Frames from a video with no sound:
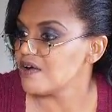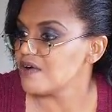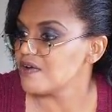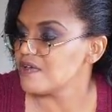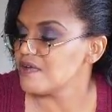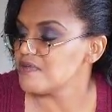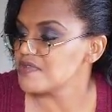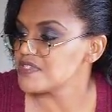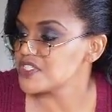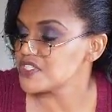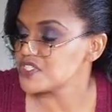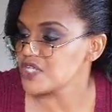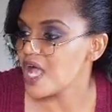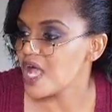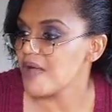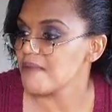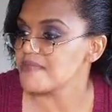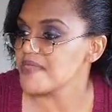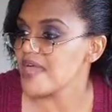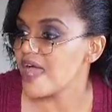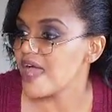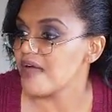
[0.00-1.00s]
it was a
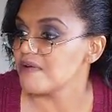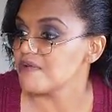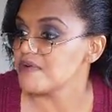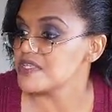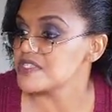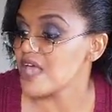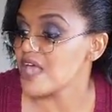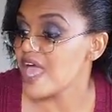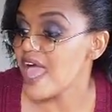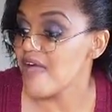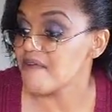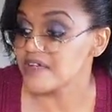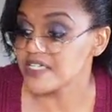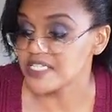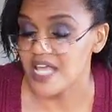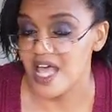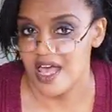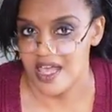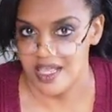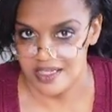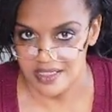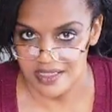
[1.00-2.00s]
job that was
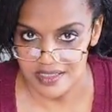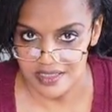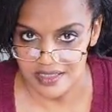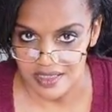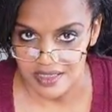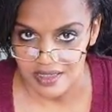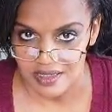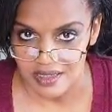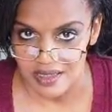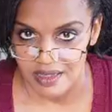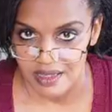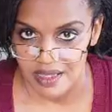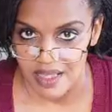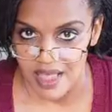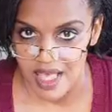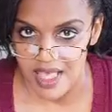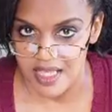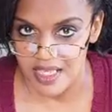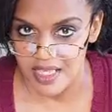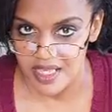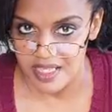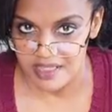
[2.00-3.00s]
advertised
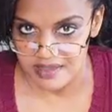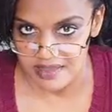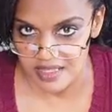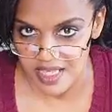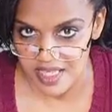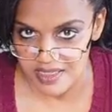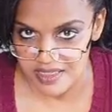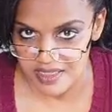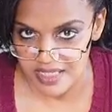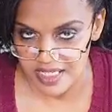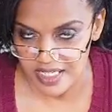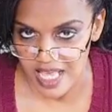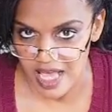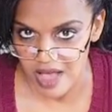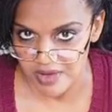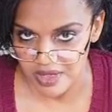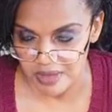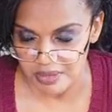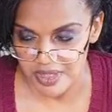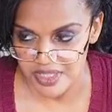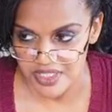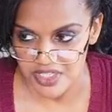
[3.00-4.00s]
as an
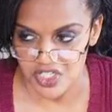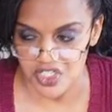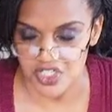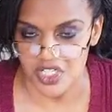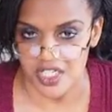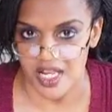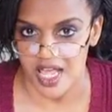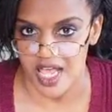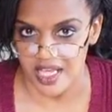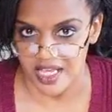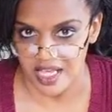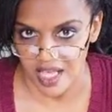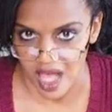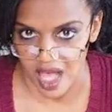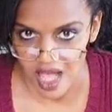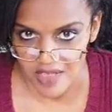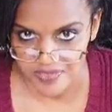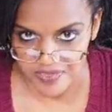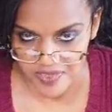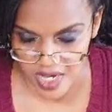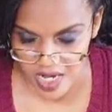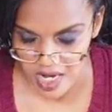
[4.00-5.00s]
accounting position. I
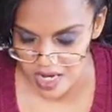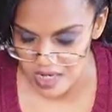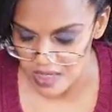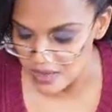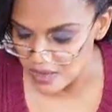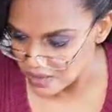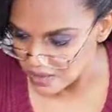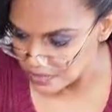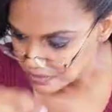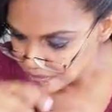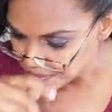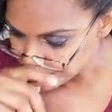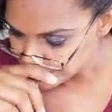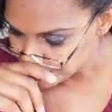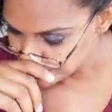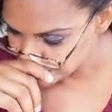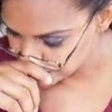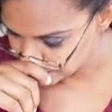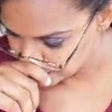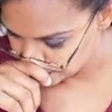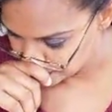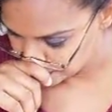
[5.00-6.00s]
got there,
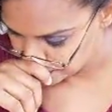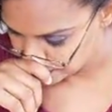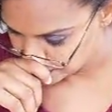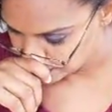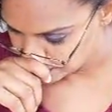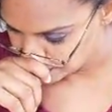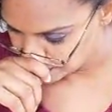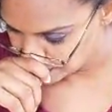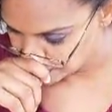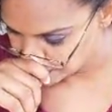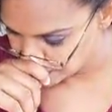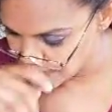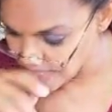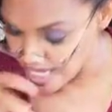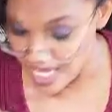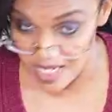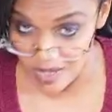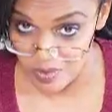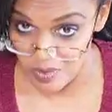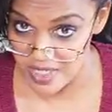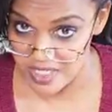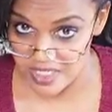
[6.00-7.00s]

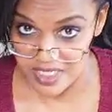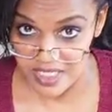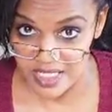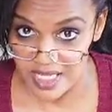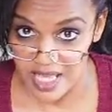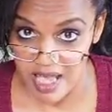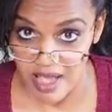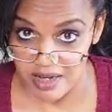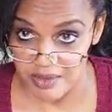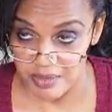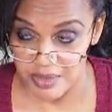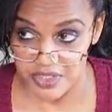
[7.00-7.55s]
and it wasn't an accounting